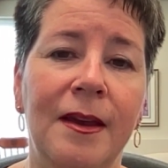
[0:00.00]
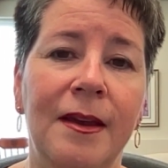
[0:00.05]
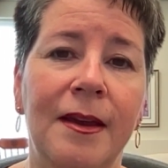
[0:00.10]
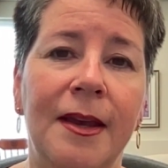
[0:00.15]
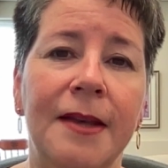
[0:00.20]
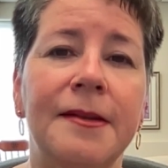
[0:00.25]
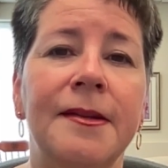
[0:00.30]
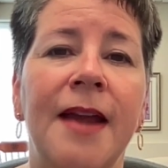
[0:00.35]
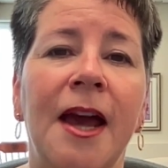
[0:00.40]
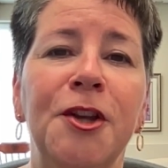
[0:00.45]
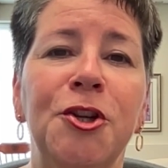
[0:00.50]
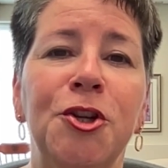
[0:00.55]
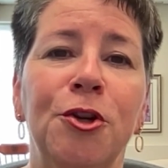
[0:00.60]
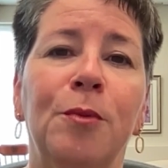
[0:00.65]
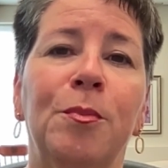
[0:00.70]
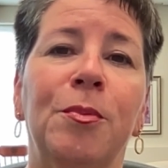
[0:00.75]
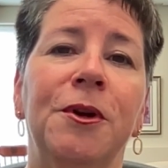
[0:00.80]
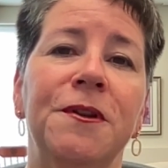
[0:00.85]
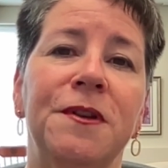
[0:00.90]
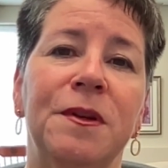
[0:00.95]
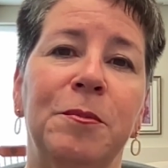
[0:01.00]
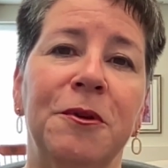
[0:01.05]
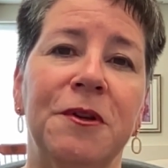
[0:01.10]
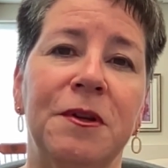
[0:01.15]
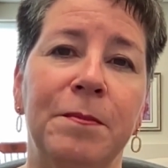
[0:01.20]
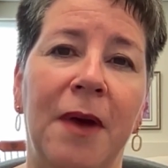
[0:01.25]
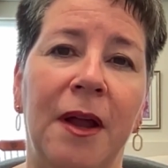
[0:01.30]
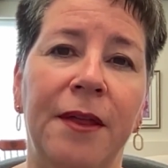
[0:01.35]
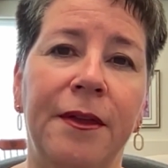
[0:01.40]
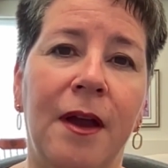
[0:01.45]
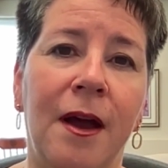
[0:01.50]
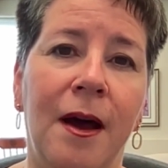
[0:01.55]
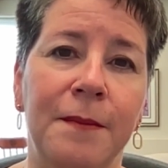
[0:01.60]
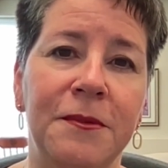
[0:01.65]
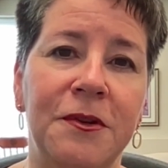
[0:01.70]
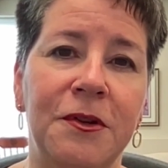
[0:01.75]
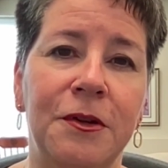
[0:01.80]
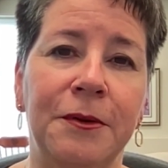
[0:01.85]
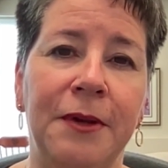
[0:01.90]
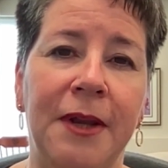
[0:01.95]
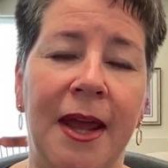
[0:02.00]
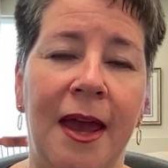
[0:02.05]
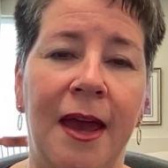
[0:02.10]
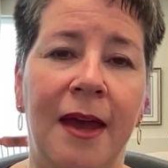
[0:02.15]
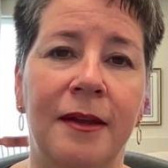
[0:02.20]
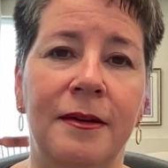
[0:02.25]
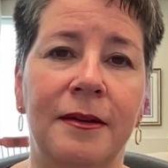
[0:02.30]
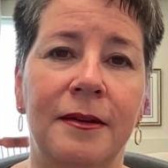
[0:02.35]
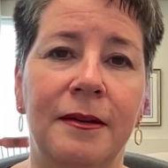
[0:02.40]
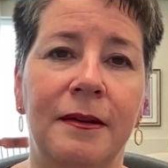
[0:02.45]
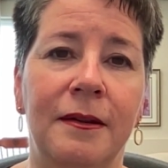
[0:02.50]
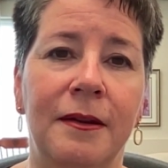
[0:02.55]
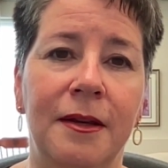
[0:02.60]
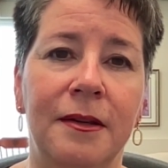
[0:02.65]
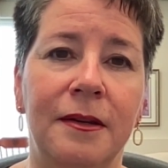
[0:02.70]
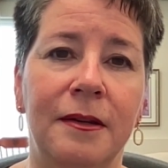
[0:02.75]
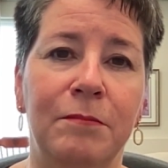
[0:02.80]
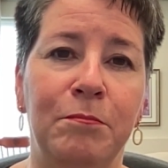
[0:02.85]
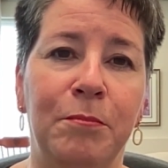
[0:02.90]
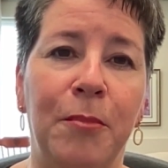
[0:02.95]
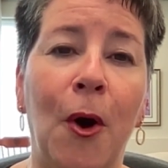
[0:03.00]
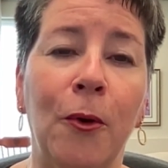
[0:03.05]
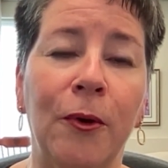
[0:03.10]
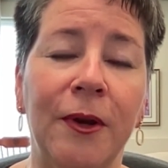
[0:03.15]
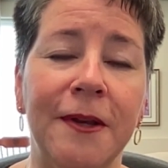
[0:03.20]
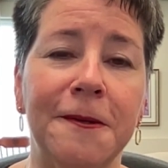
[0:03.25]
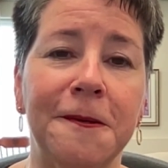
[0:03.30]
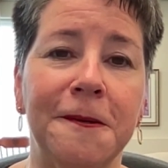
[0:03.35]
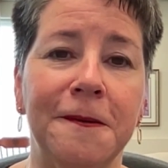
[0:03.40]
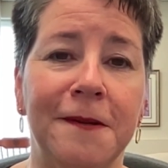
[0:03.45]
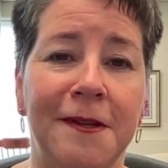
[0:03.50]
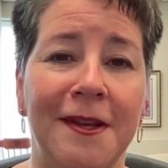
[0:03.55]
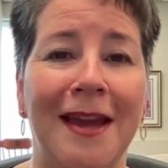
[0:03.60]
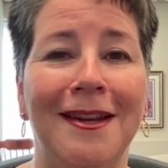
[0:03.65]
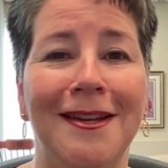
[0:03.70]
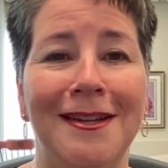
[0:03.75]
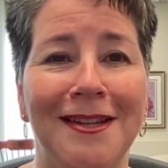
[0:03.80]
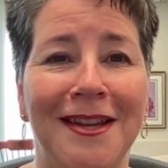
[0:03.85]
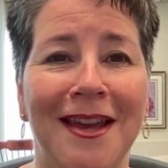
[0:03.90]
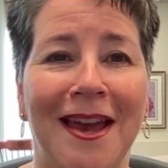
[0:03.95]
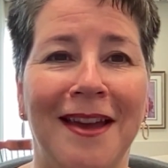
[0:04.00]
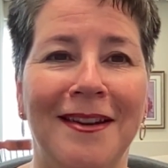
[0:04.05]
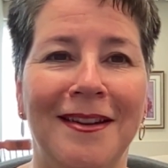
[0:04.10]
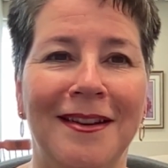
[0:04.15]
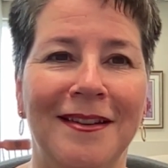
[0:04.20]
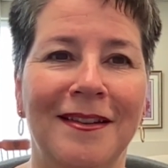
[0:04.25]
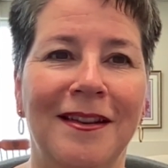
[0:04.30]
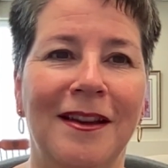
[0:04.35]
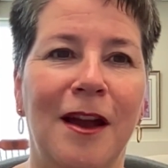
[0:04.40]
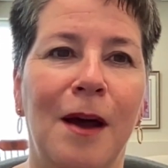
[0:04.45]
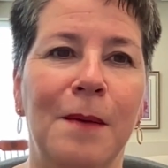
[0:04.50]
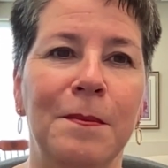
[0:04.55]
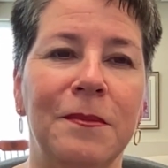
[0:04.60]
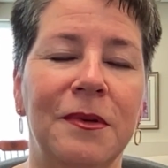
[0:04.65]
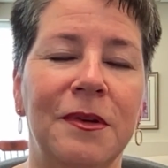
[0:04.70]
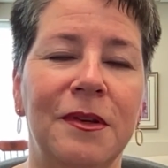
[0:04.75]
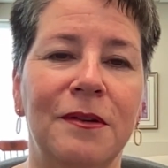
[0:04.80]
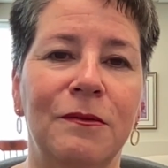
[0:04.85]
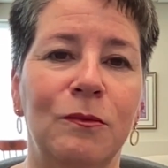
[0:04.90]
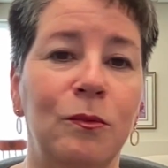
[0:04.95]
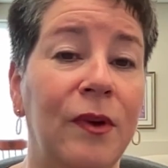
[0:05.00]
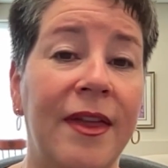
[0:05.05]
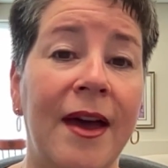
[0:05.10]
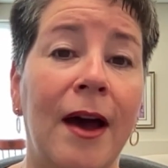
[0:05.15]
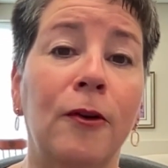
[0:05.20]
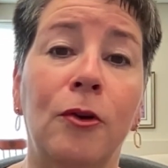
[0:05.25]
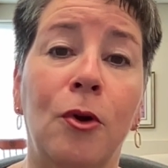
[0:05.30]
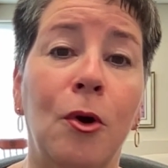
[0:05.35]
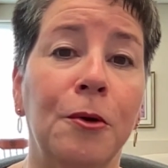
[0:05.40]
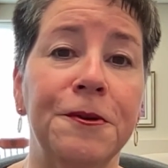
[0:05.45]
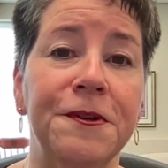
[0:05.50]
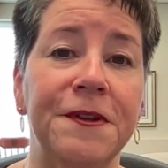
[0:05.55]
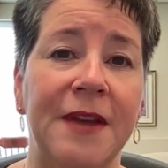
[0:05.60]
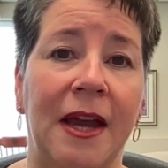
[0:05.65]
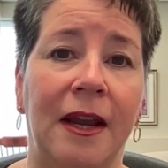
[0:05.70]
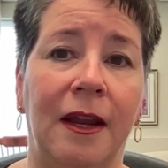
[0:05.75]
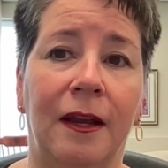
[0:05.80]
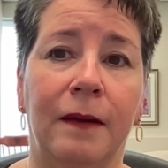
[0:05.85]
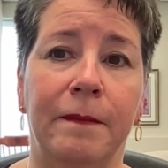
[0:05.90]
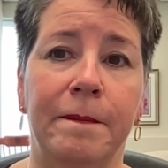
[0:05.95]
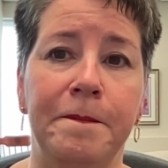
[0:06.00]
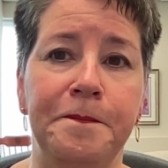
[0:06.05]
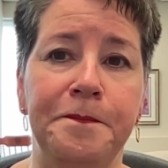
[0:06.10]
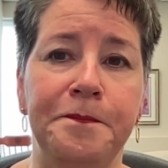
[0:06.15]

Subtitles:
As National Principals Month comes to an end, this bonus Zen in 10 comes without goal setting.